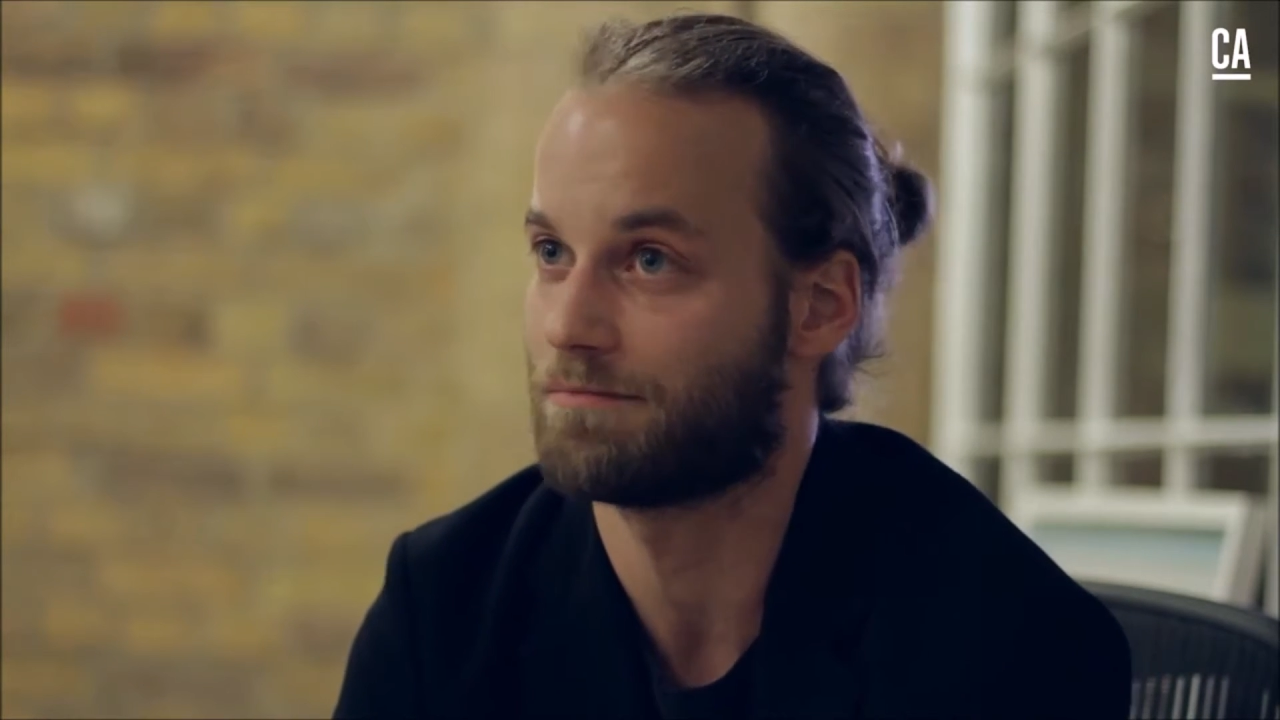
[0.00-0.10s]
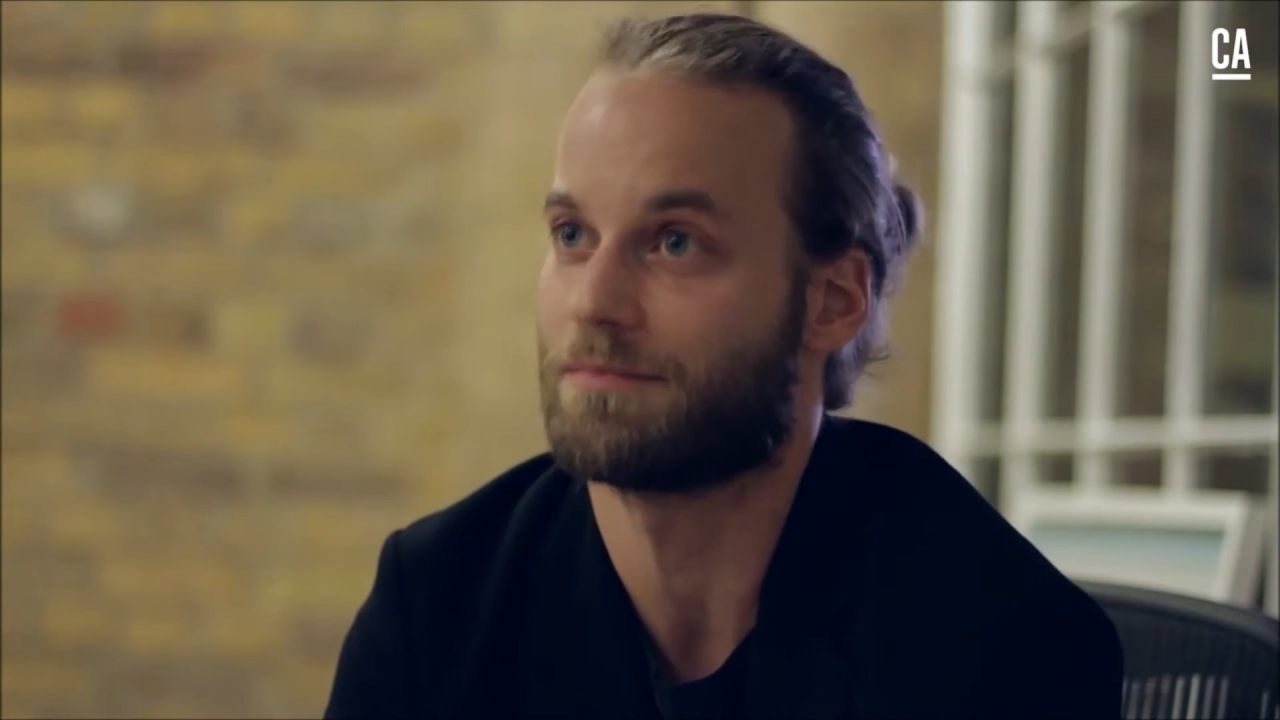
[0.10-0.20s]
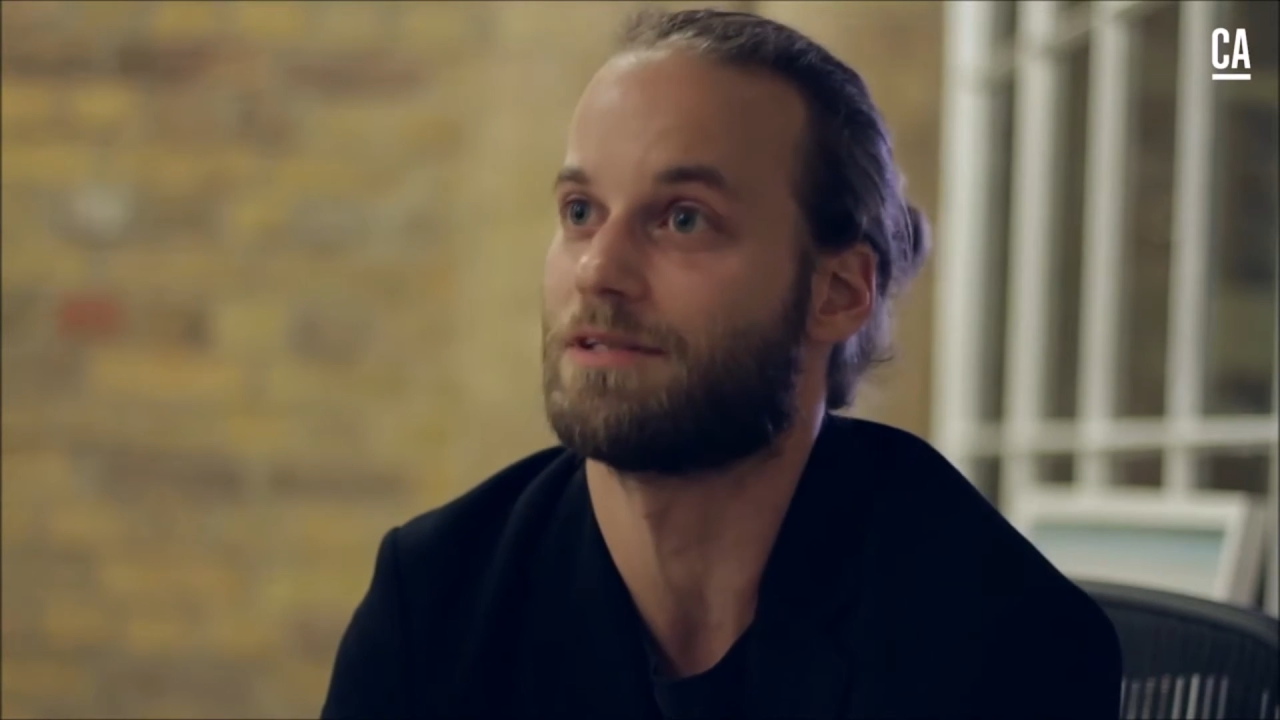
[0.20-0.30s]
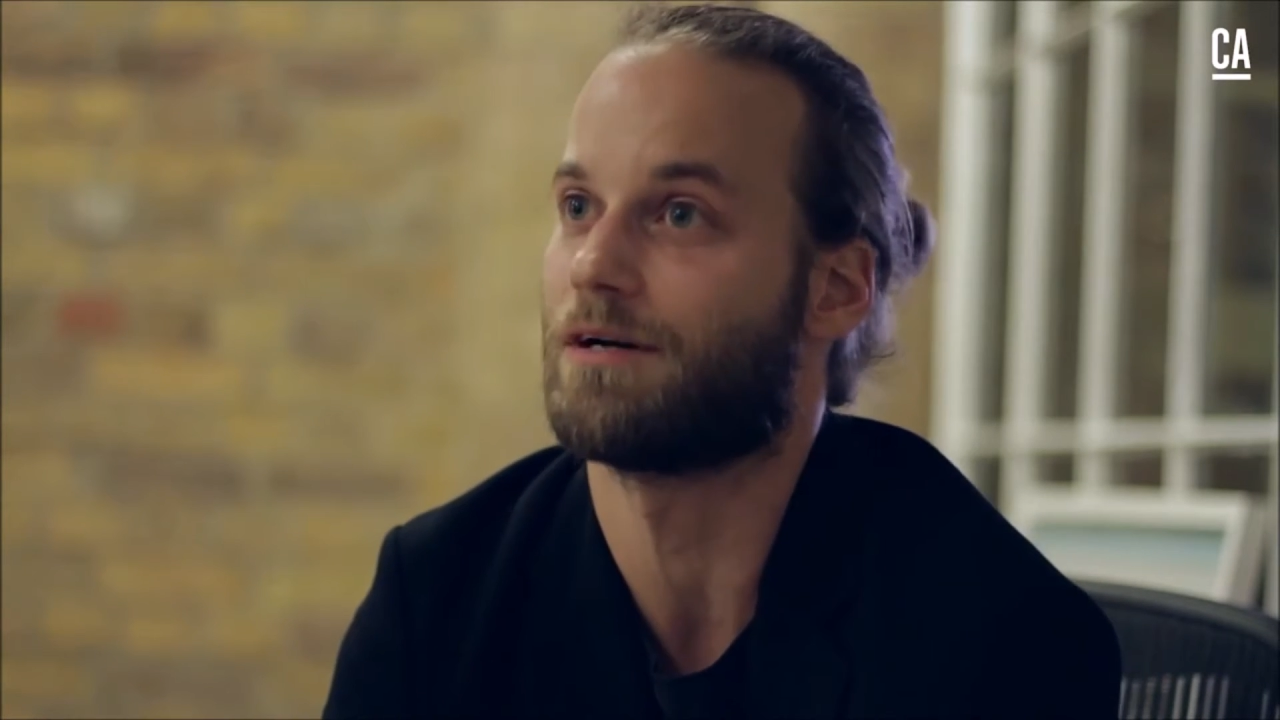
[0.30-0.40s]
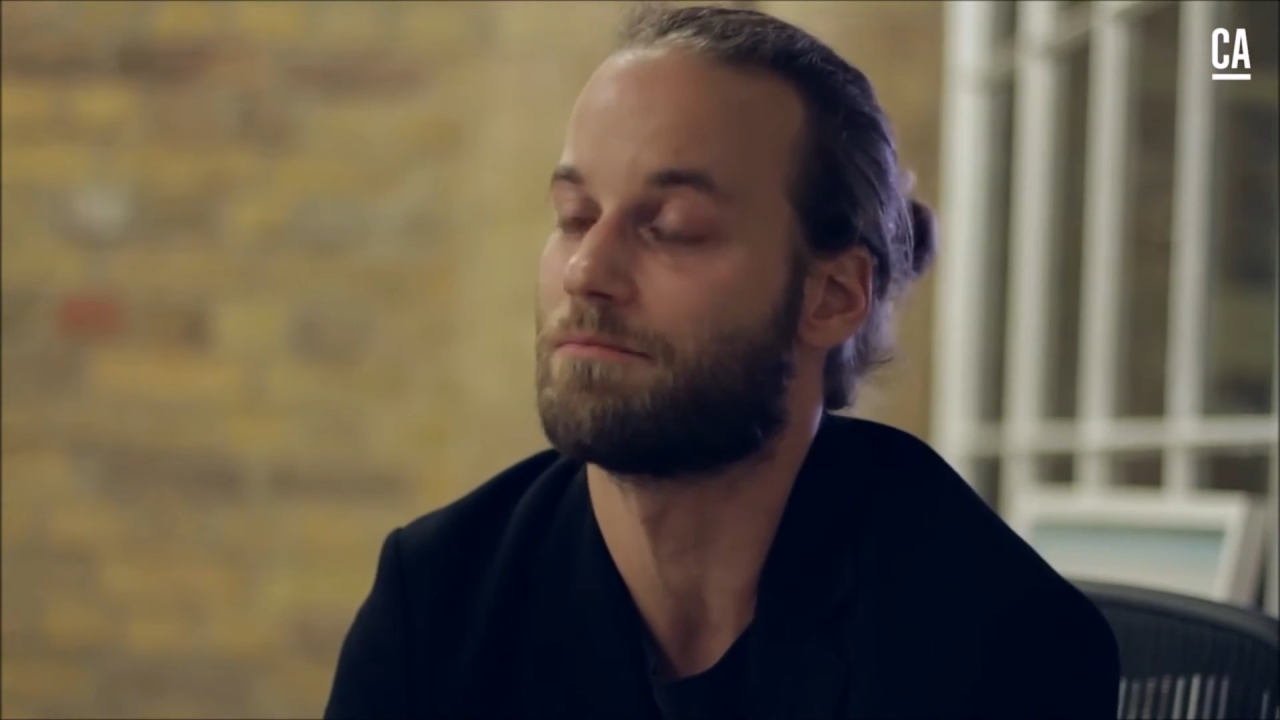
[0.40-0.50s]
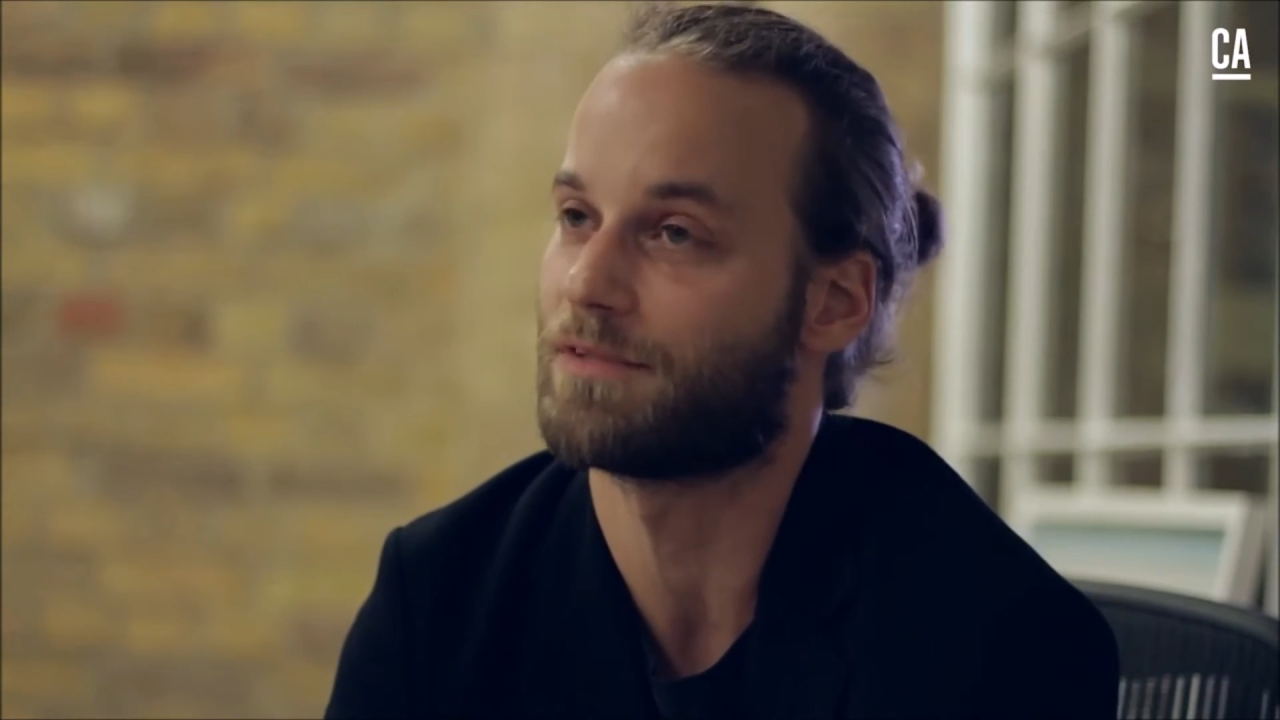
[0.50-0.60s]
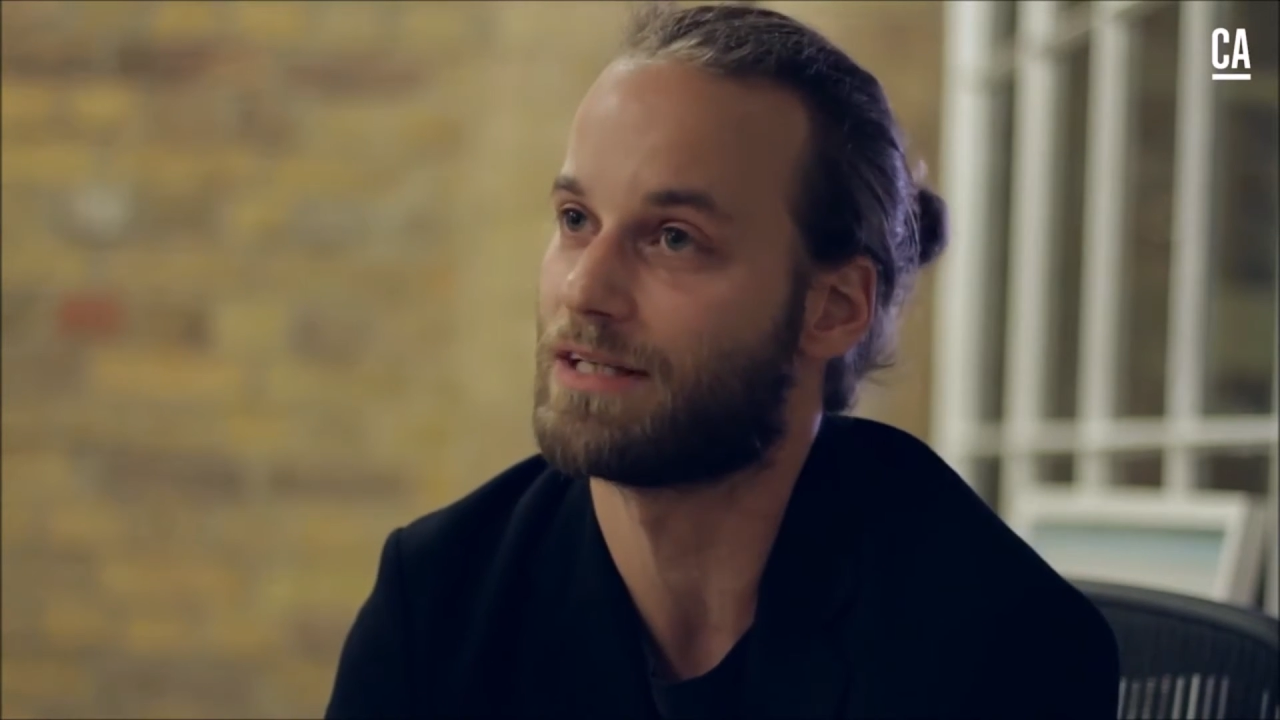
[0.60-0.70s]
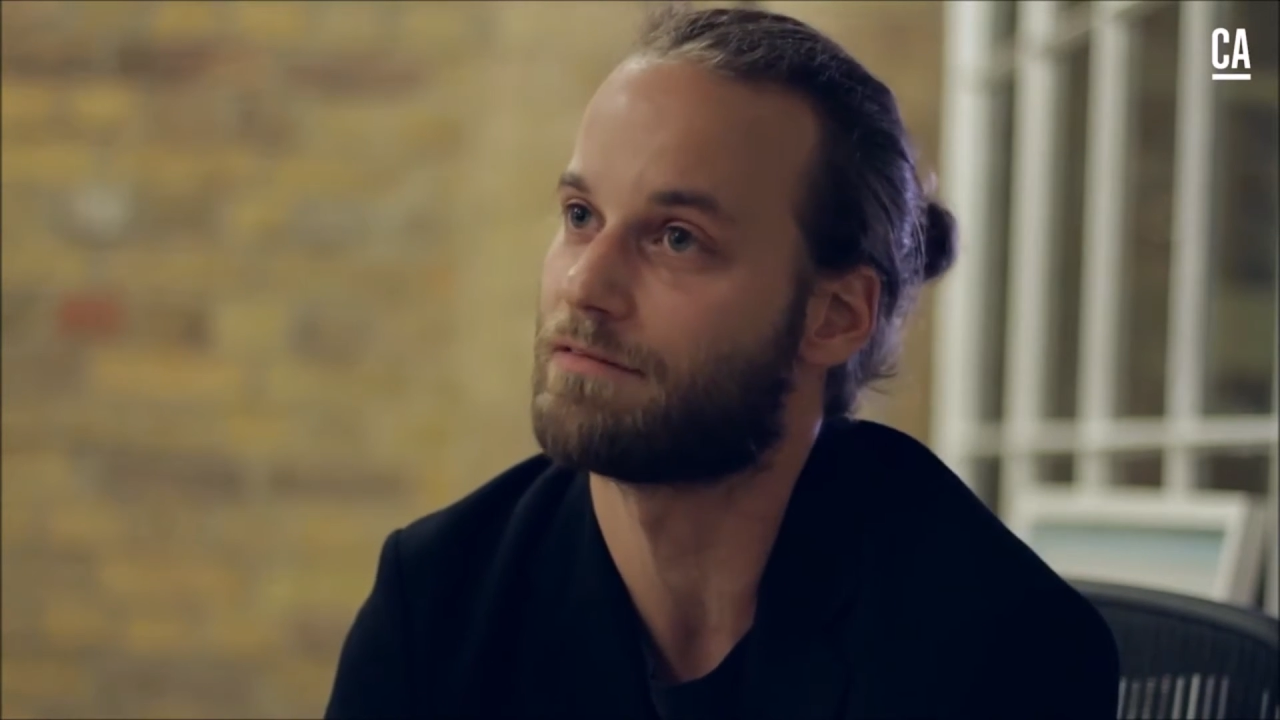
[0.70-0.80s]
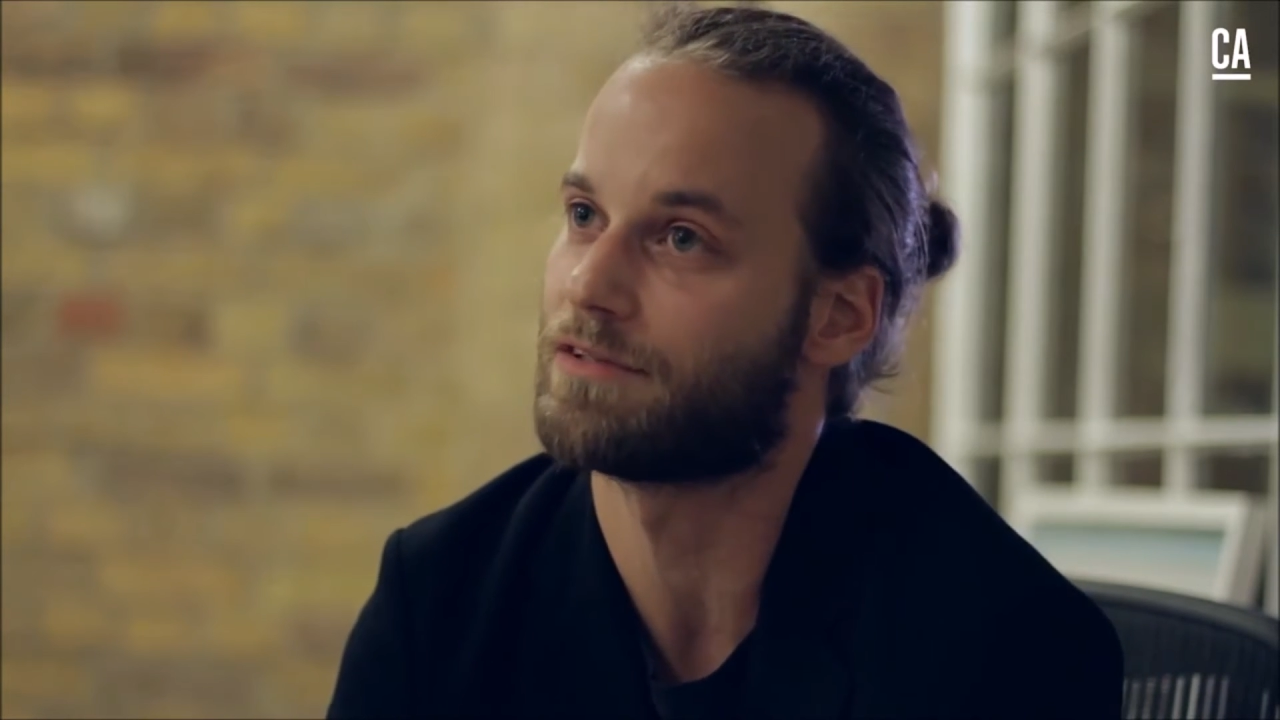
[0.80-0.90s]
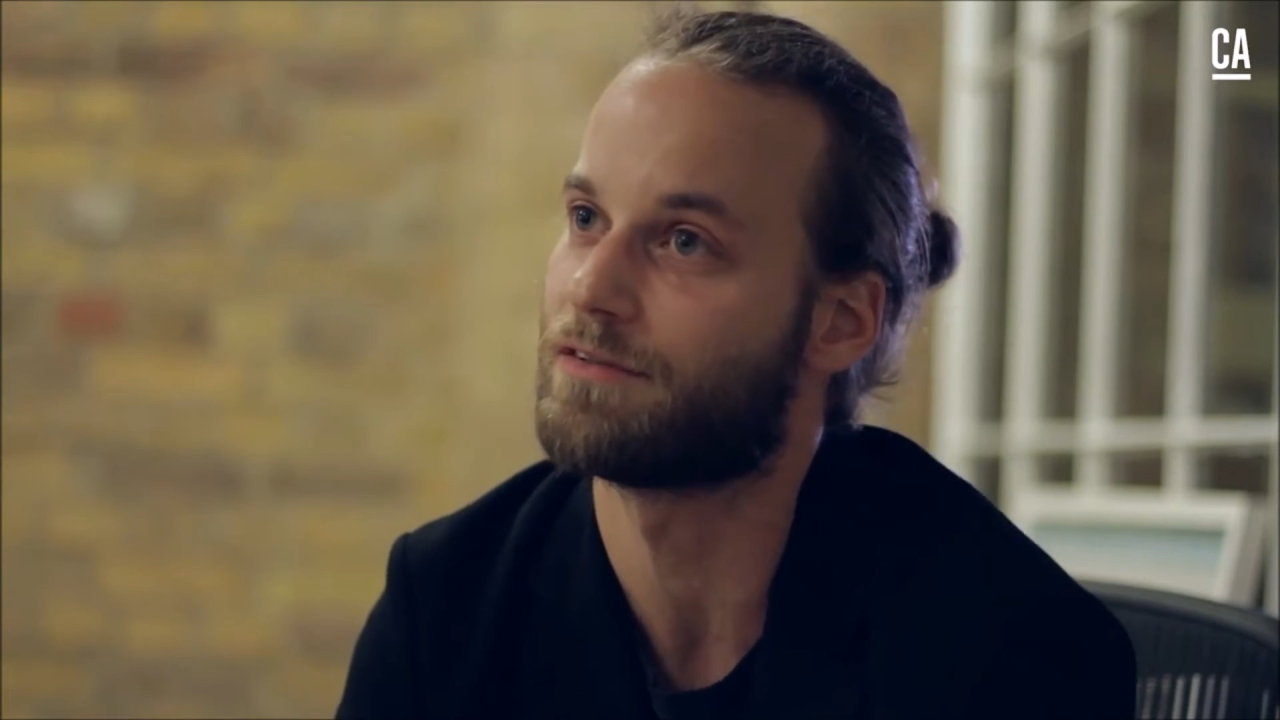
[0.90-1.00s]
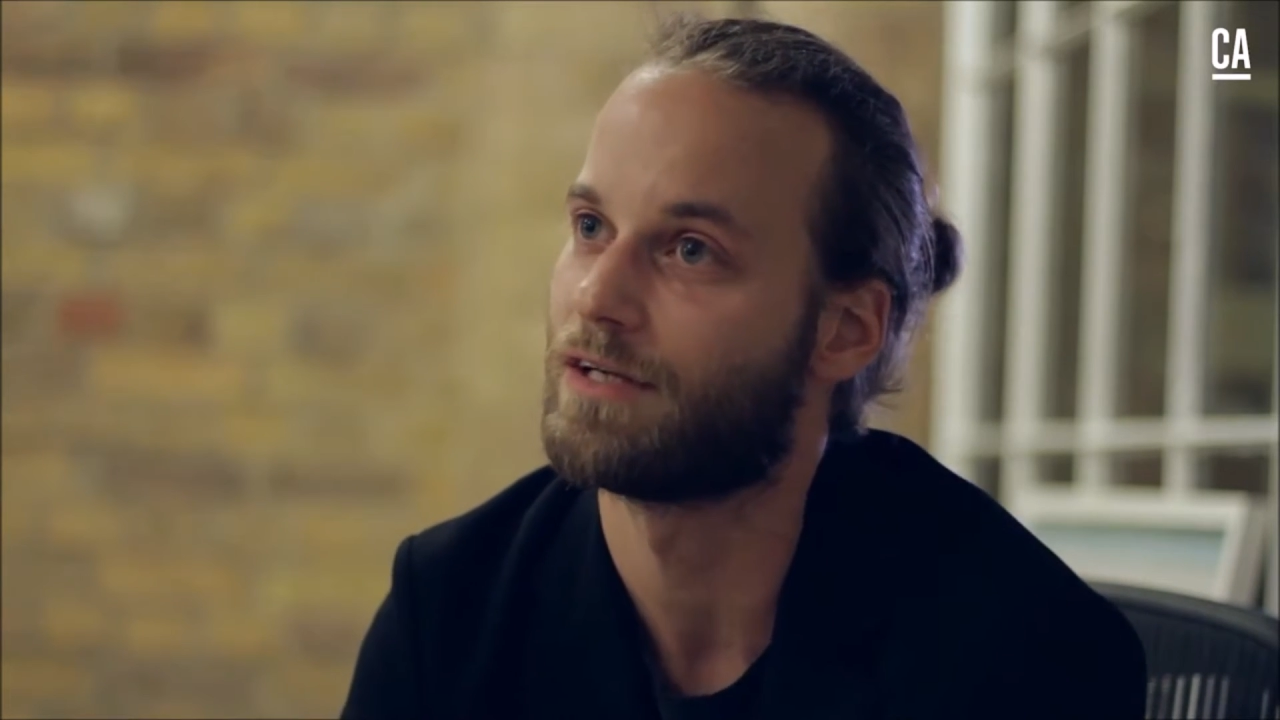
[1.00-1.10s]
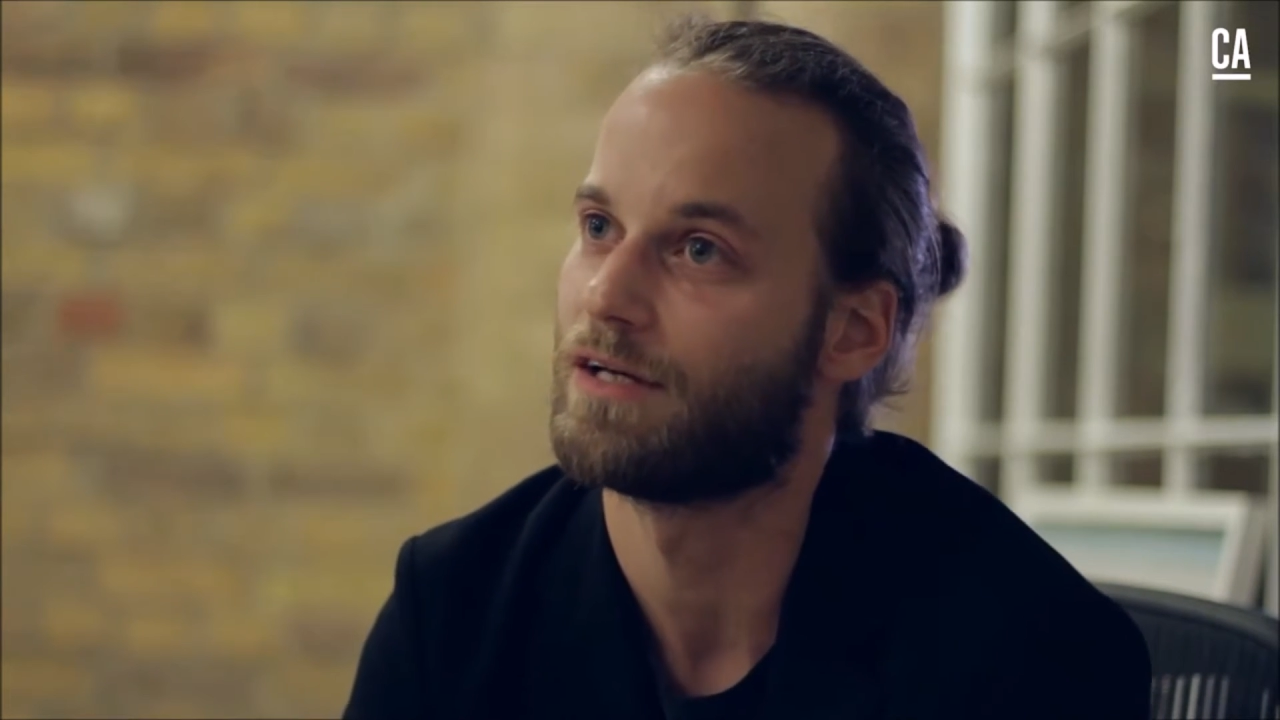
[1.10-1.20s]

you know, delivered